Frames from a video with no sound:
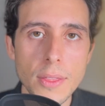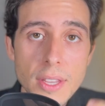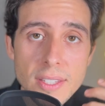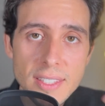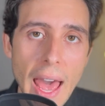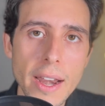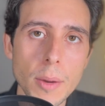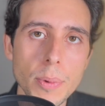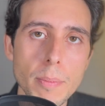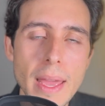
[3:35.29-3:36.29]
This
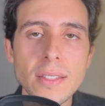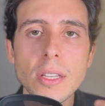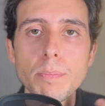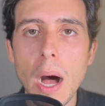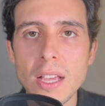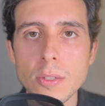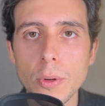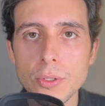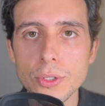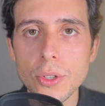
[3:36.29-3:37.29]
setup makes it
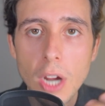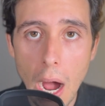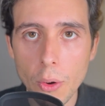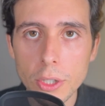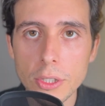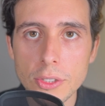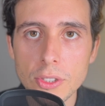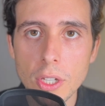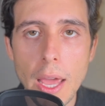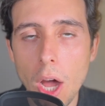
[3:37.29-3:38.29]
possible to do calculus